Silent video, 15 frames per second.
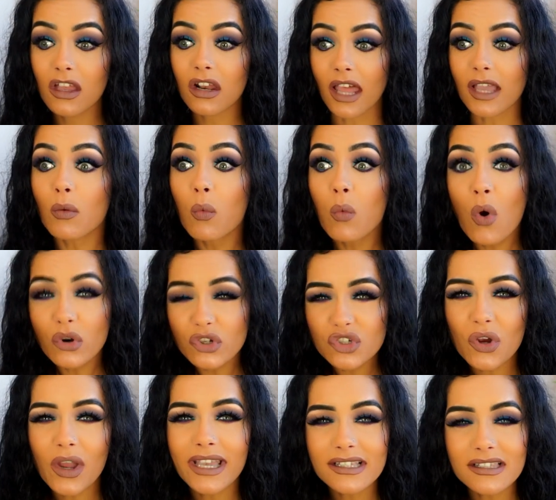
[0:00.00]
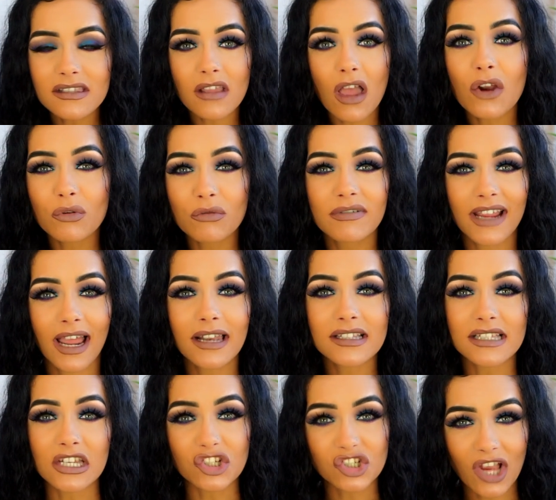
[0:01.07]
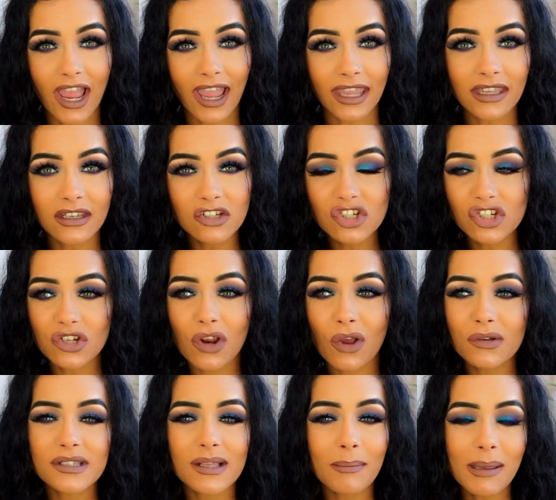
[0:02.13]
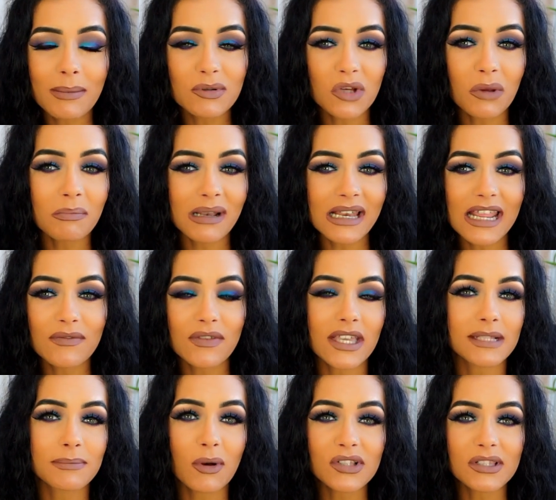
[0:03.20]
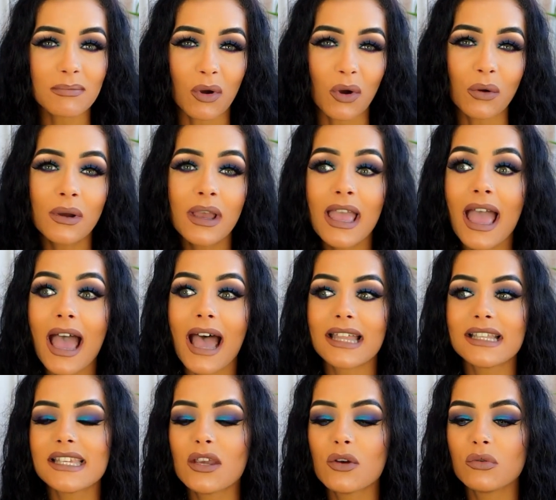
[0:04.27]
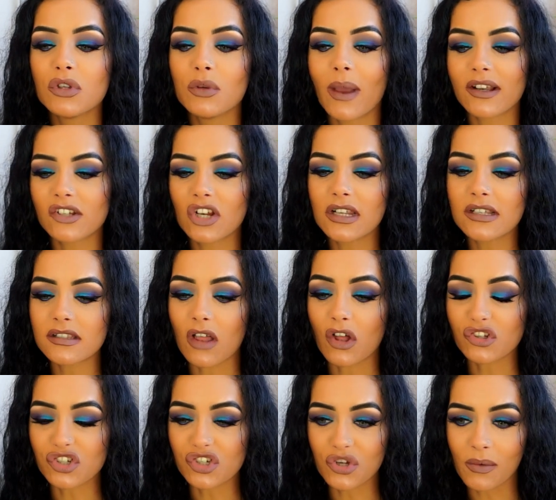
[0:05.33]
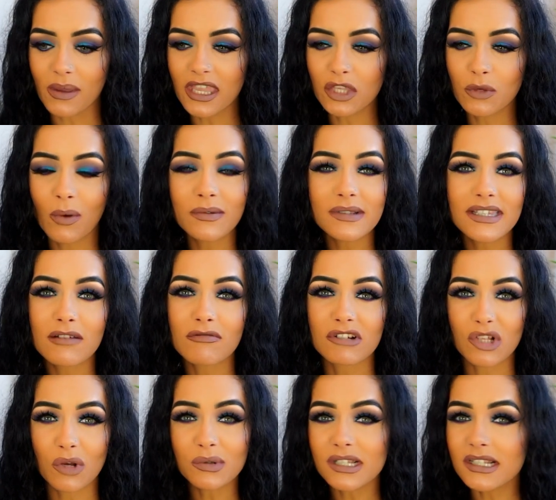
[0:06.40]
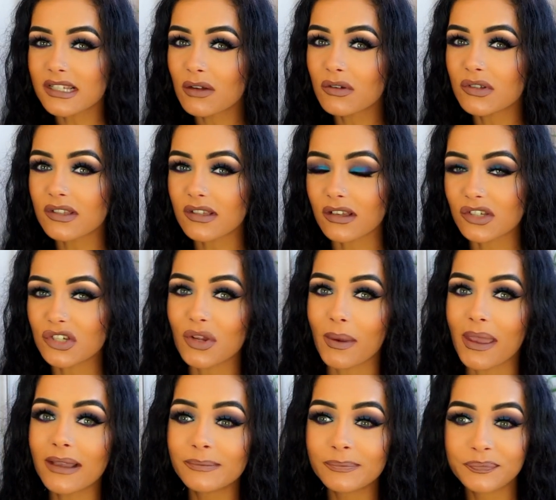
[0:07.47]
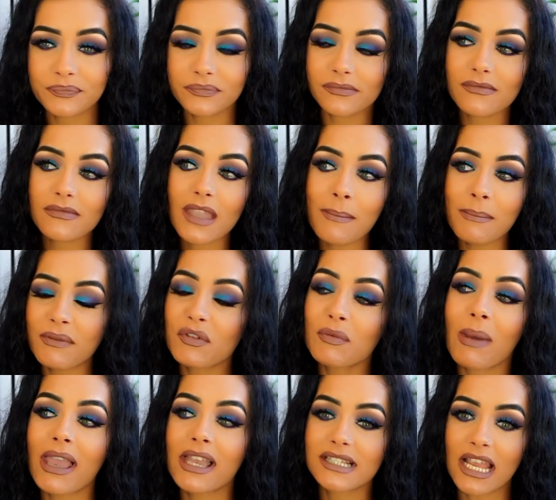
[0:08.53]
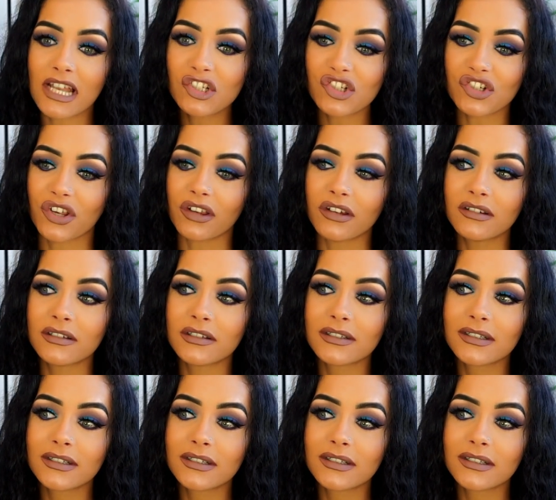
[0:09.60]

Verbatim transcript: like, watch your external reality change. You know, some people don't believe that it's possible until you actually start to do it. You won't see results until you start to do it if you pay attention